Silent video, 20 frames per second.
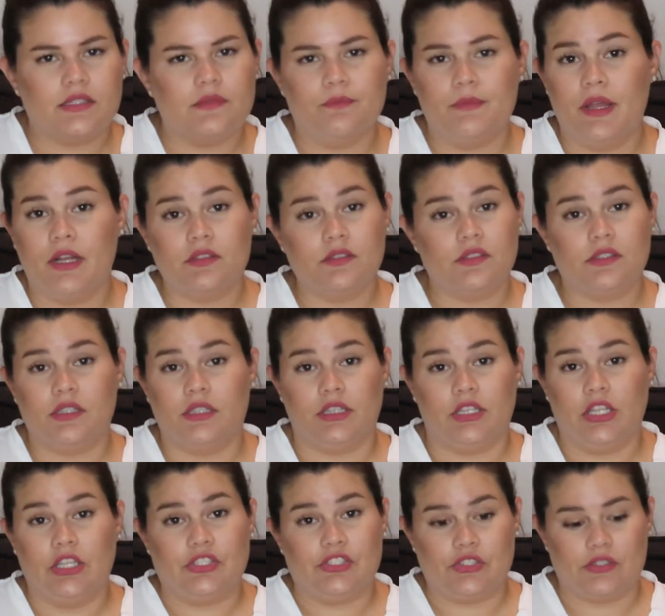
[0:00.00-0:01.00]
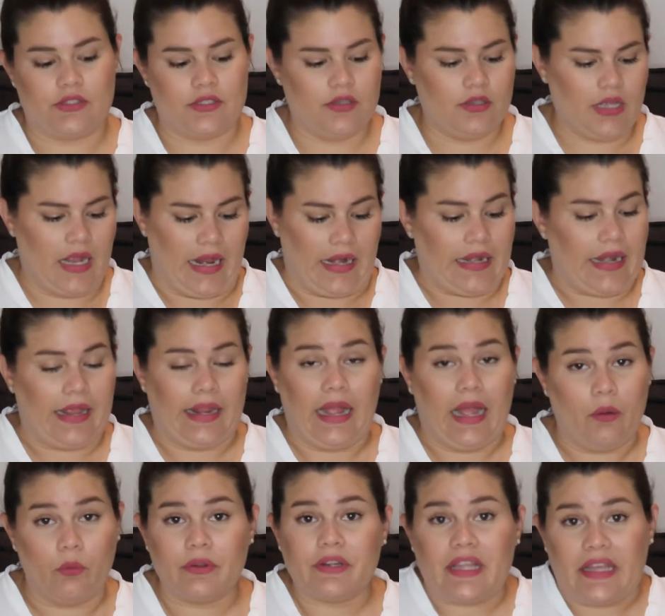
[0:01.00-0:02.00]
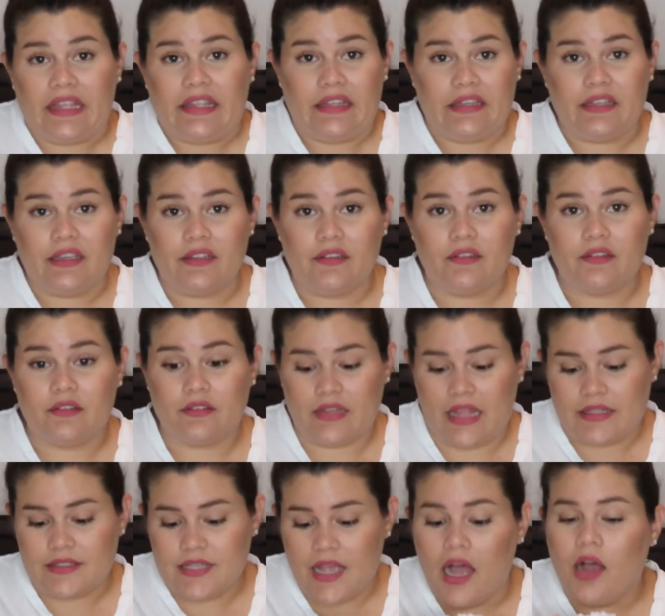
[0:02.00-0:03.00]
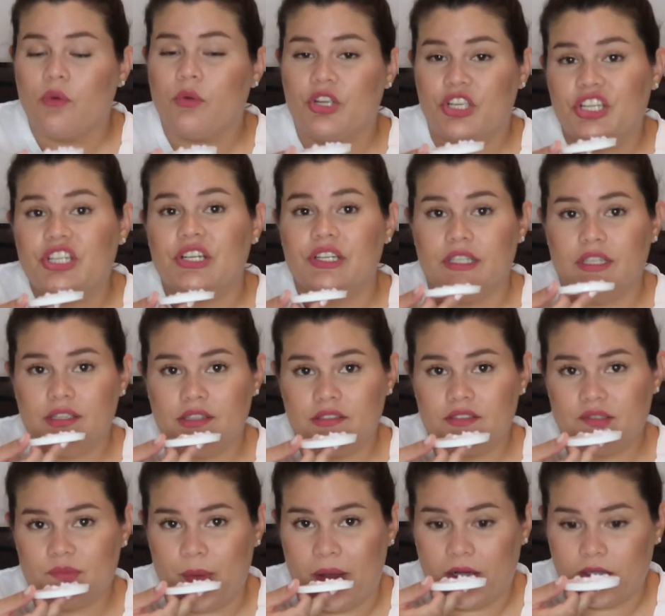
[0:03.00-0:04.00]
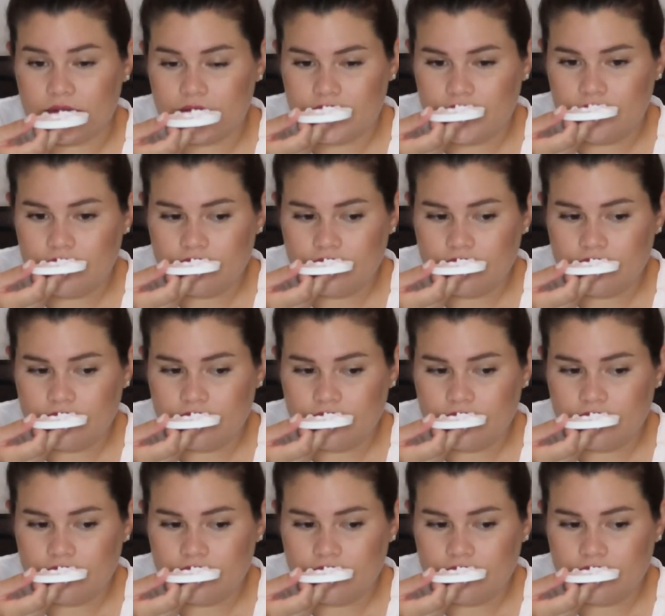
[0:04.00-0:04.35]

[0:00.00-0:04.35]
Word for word: smells delicious. It, I, like I wanna eat it. That's how good it smells.